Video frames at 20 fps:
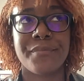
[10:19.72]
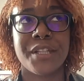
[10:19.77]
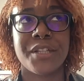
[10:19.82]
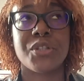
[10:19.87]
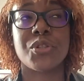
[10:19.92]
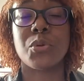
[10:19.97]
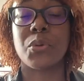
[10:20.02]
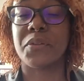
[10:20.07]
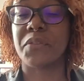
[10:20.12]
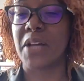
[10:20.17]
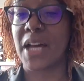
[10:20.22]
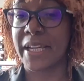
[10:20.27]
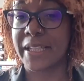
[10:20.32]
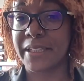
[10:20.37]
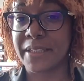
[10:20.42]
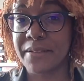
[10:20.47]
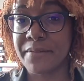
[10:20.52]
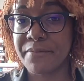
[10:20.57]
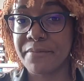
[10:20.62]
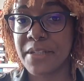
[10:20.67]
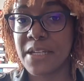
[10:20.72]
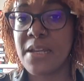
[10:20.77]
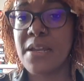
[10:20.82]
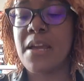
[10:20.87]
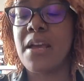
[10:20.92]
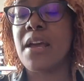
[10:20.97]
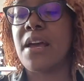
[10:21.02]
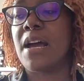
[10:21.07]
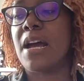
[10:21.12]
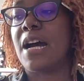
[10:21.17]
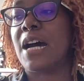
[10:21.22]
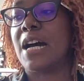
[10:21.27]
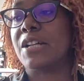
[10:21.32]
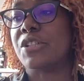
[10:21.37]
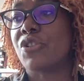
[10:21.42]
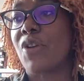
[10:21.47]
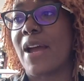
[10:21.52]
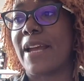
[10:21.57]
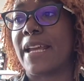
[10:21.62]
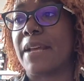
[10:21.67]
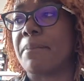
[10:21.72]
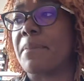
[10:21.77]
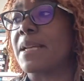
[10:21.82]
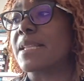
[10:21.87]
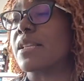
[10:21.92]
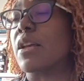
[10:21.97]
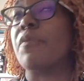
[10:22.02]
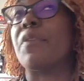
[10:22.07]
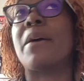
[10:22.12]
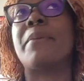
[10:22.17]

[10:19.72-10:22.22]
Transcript: Sword of Kaigen. Try to get myself,